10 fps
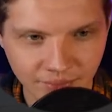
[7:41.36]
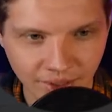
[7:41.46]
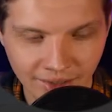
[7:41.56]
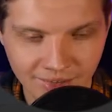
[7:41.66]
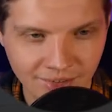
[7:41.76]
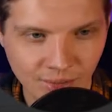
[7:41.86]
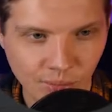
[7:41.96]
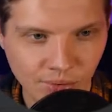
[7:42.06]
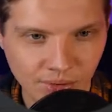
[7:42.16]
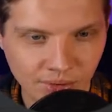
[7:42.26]
As
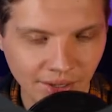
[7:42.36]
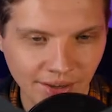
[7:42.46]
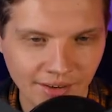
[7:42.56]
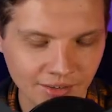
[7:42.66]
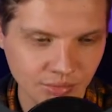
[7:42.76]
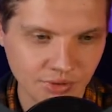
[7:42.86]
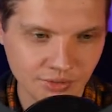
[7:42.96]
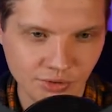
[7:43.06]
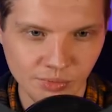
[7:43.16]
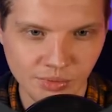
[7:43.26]
simple as
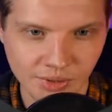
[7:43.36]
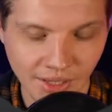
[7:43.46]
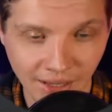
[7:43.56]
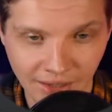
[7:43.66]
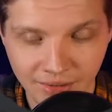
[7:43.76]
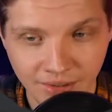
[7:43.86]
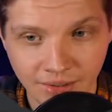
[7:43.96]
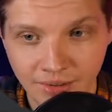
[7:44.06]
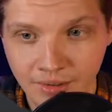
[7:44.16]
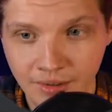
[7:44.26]
with Drupal 8.
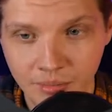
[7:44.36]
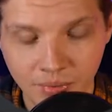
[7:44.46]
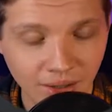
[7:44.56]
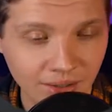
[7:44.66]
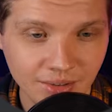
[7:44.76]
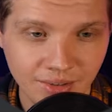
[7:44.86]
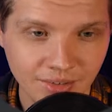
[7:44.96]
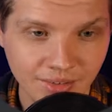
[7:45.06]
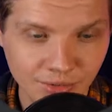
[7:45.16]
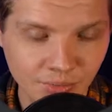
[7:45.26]
But
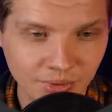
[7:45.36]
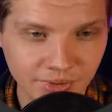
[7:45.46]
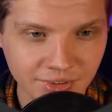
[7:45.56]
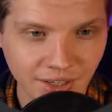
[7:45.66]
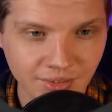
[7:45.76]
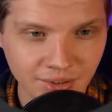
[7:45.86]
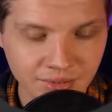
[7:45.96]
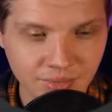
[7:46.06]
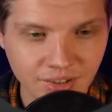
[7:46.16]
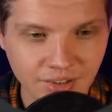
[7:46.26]
the Drupal
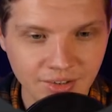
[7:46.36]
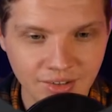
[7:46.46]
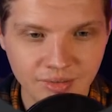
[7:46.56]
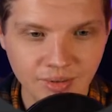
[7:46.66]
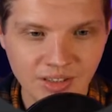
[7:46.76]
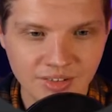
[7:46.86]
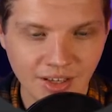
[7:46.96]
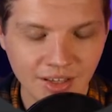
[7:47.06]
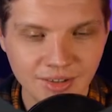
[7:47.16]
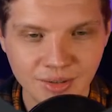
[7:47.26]
7's release already
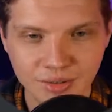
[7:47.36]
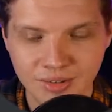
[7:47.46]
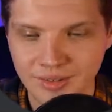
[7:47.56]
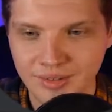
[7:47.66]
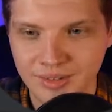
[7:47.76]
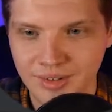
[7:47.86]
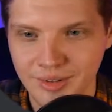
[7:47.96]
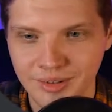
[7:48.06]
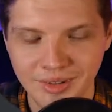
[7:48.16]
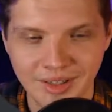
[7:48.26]
scheduled,
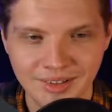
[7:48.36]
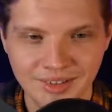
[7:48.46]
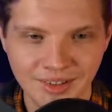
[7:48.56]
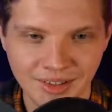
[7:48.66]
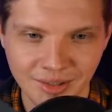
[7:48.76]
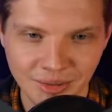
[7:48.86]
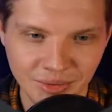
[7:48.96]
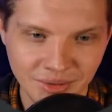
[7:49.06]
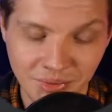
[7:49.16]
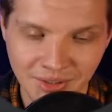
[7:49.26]
so let's take a
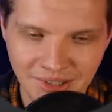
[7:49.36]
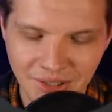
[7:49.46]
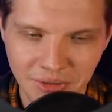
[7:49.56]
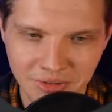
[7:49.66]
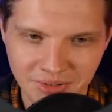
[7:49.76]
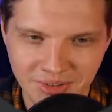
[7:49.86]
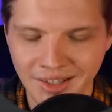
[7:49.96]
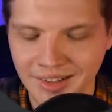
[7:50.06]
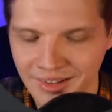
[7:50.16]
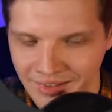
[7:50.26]
look a bit closer
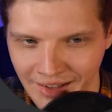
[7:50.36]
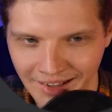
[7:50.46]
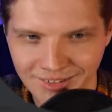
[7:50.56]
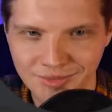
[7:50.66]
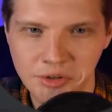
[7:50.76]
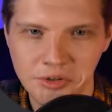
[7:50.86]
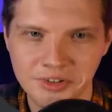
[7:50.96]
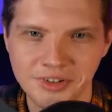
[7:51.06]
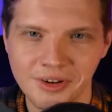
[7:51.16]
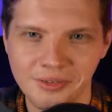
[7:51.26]
at the next
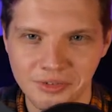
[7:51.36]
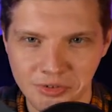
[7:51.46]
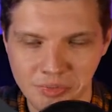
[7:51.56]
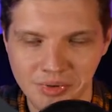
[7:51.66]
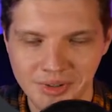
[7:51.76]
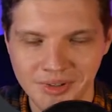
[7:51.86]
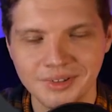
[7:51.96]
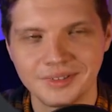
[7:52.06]
version of Drupal.